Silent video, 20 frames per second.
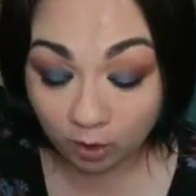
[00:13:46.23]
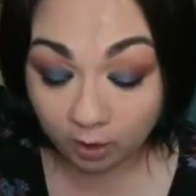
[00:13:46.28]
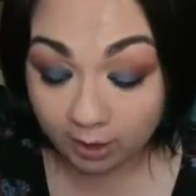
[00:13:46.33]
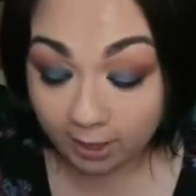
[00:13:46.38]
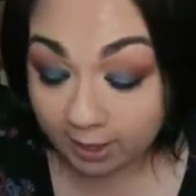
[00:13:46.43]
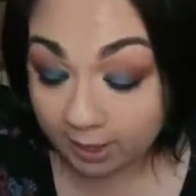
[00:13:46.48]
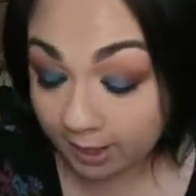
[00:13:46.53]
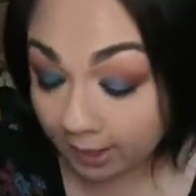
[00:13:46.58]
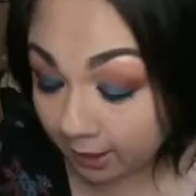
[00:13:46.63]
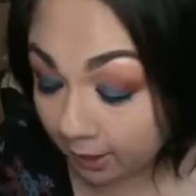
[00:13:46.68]
and I
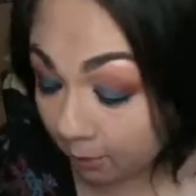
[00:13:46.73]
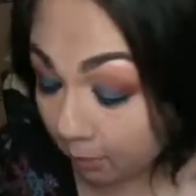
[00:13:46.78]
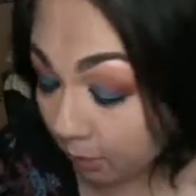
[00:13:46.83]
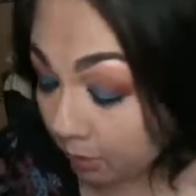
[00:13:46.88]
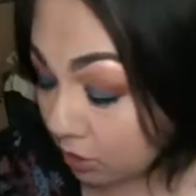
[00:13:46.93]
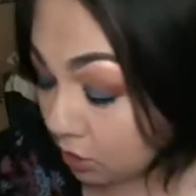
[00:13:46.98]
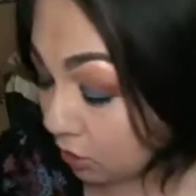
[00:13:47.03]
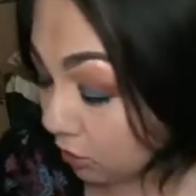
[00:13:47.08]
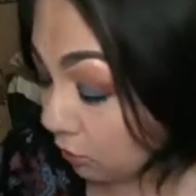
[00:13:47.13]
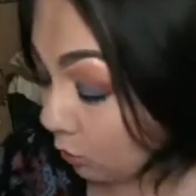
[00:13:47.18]
had a bunch
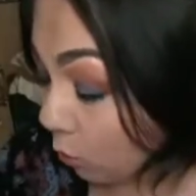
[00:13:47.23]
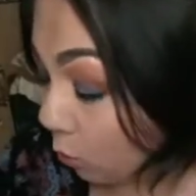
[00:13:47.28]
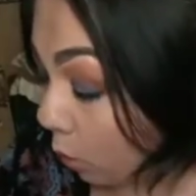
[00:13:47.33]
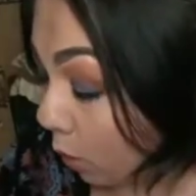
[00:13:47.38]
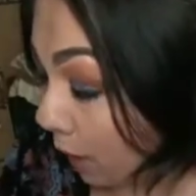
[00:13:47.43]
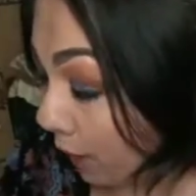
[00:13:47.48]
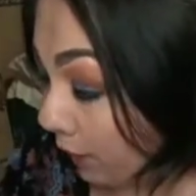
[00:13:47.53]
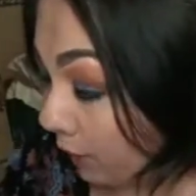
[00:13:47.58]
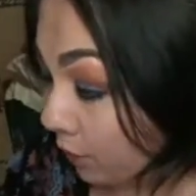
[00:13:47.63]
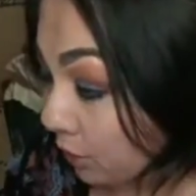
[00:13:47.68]
of
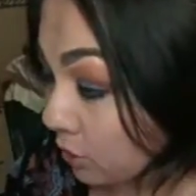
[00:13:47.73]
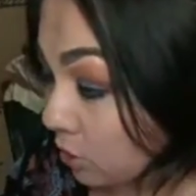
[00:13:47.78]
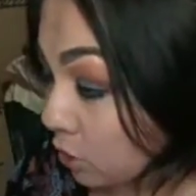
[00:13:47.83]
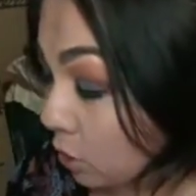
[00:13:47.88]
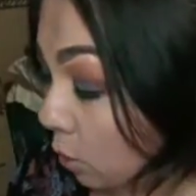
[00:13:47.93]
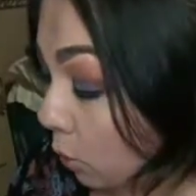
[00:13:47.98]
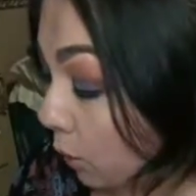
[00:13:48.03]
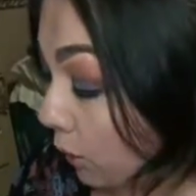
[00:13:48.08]
wires going